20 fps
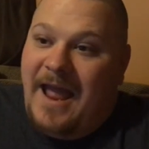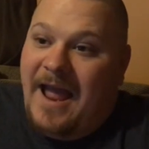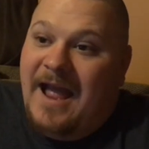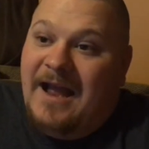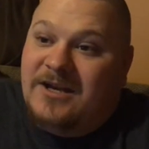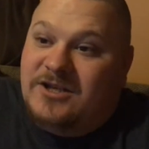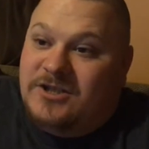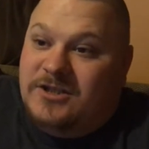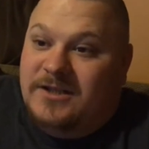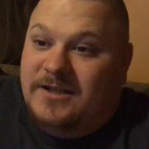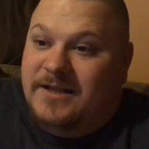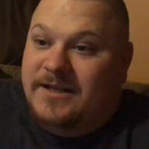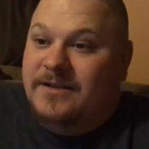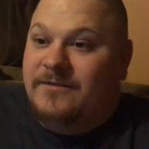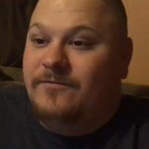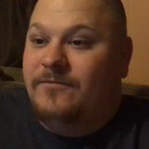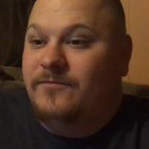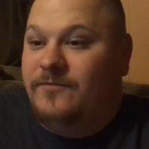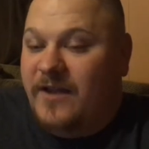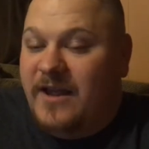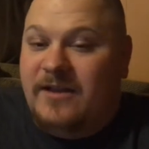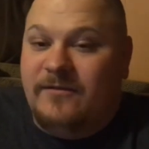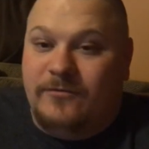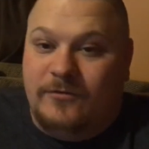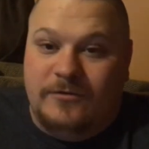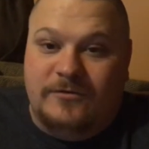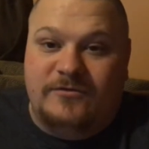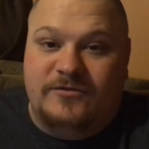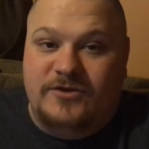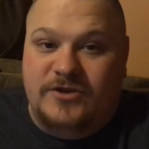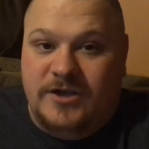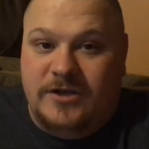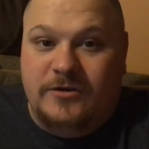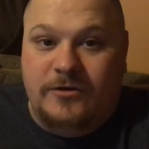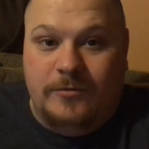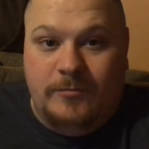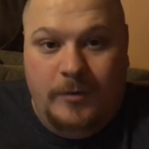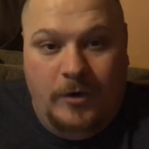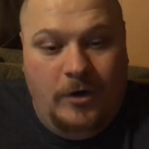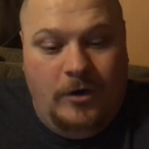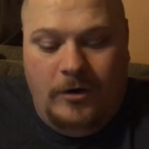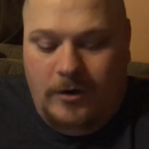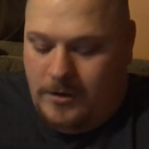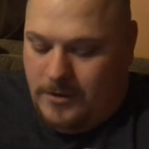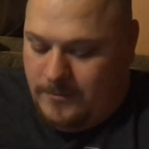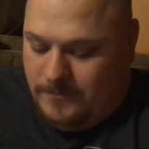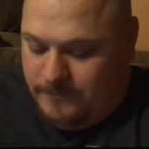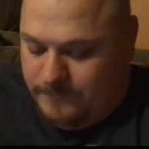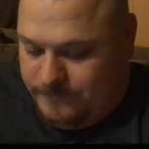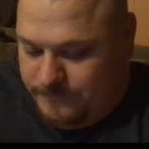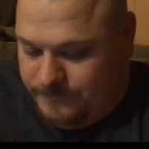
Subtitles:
actually favors Jinder Mahal,